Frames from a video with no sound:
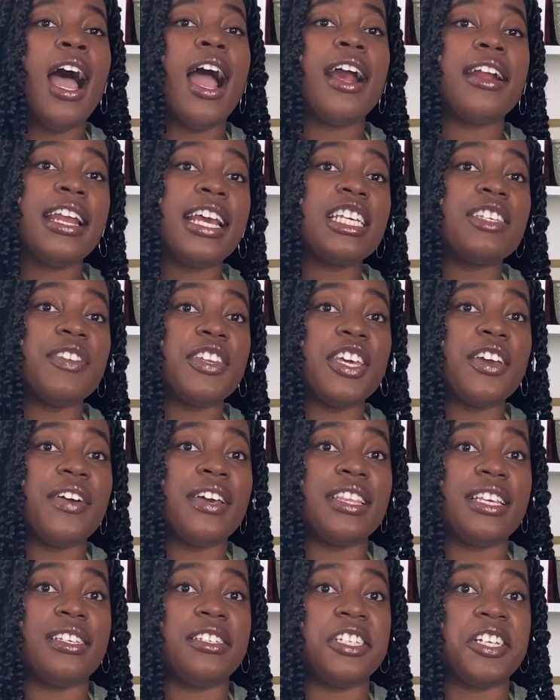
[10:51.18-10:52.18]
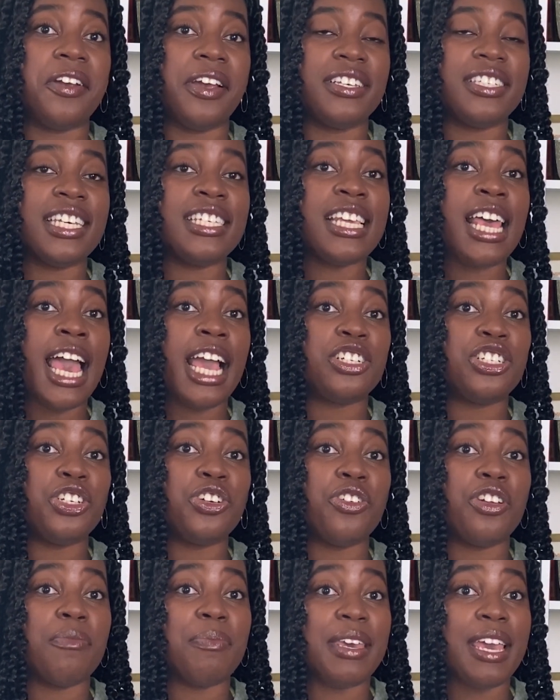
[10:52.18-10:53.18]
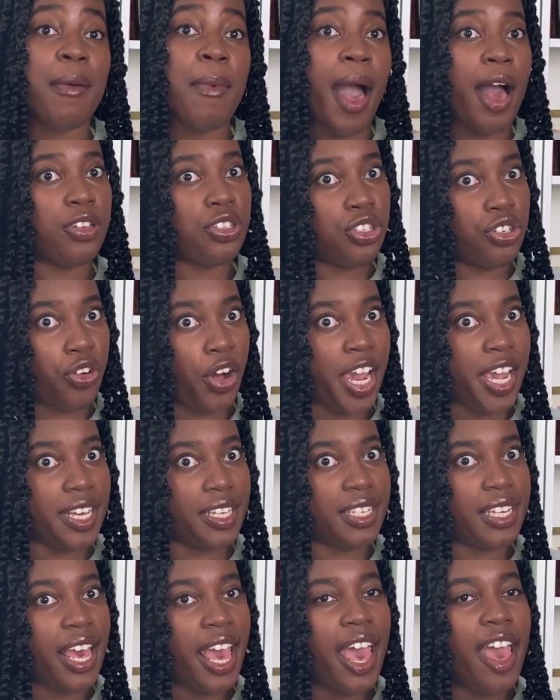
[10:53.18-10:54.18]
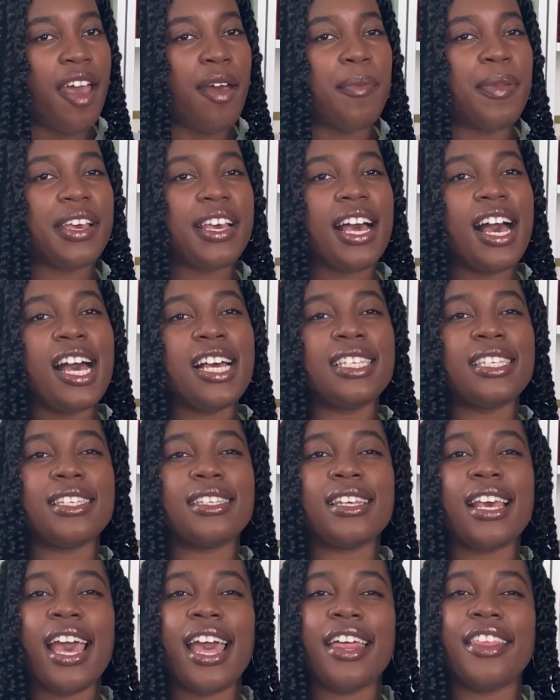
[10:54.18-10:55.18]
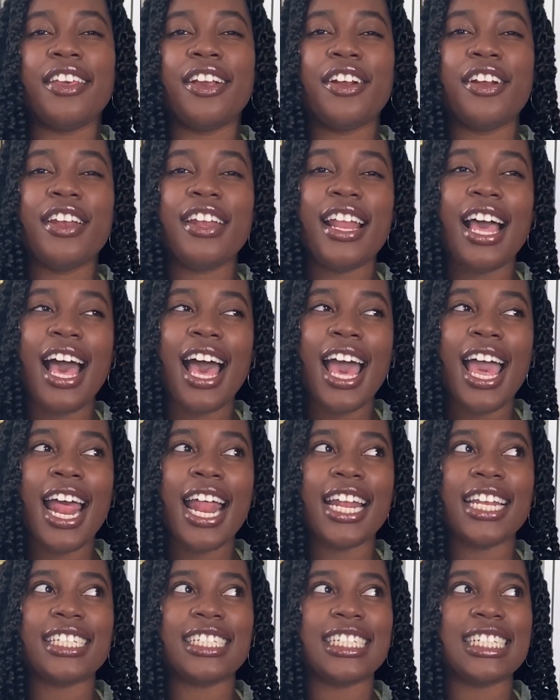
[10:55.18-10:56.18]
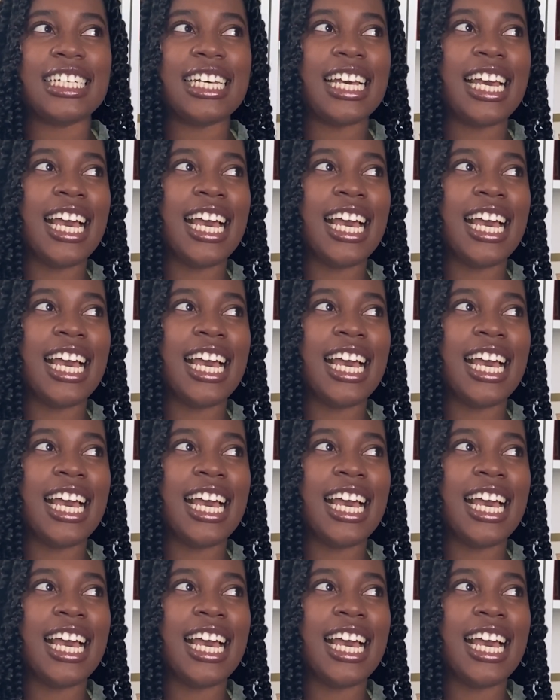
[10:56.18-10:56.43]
Our next video in this series is actually going to be about strings, because they're not